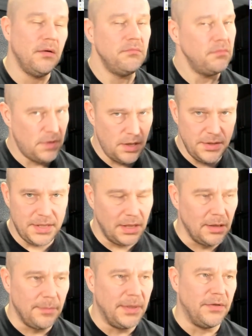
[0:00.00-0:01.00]
there is a
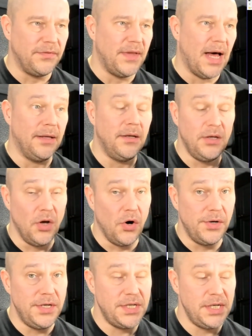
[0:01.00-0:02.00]
little bit of that.
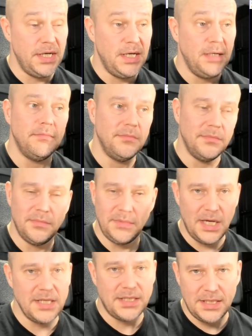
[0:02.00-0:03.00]
Noisy,
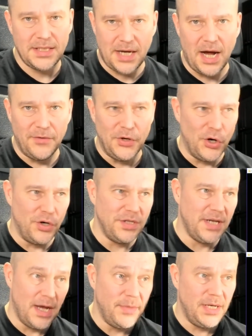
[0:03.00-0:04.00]
yes, it's kind of a
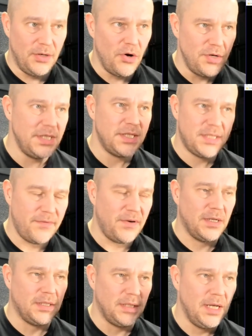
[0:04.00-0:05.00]
noisy. I mean, noise is
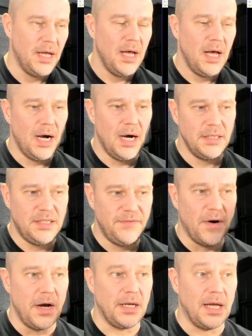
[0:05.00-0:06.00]
definitely a uh,
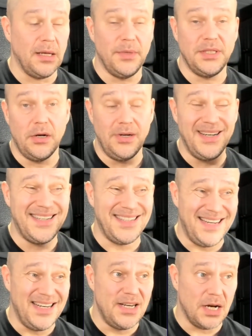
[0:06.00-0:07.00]
defining element here. It's
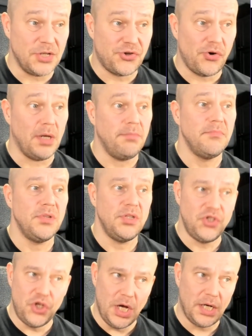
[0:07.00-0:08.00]
industrial,
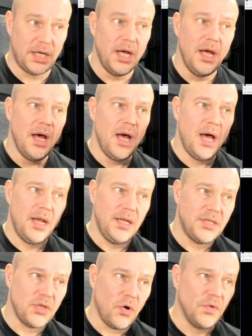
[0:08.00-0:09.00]
check, and
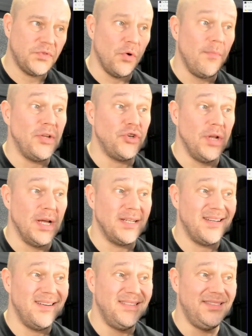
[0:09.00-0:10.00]
it's also mentioned
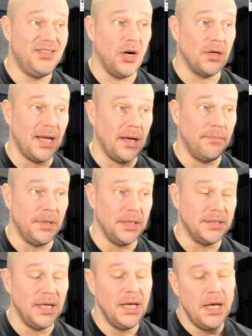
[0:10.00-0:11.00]
as dark
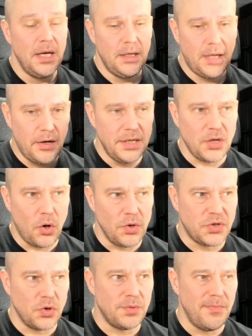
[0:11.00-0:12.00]
ambient. Here it
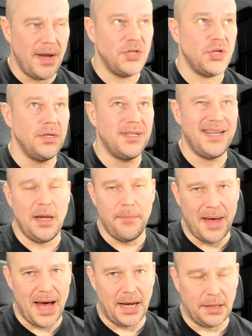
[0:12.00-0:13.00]
also is mentioned
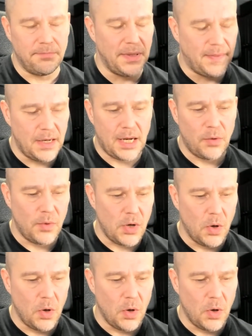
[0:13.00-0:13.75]
cinematic, but then again, we all